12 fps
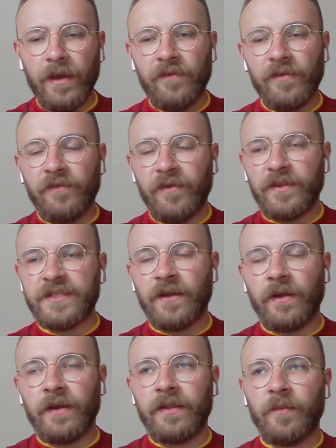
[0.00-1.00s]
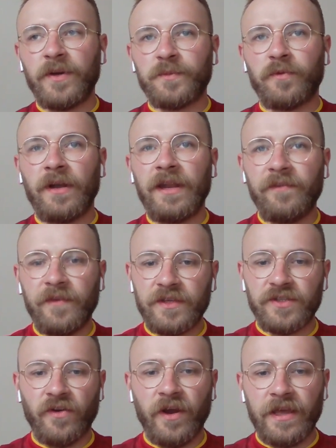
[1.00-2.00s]
even if it's not the most prolific
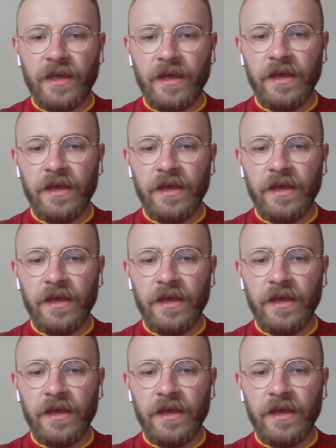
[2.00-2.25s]
striker.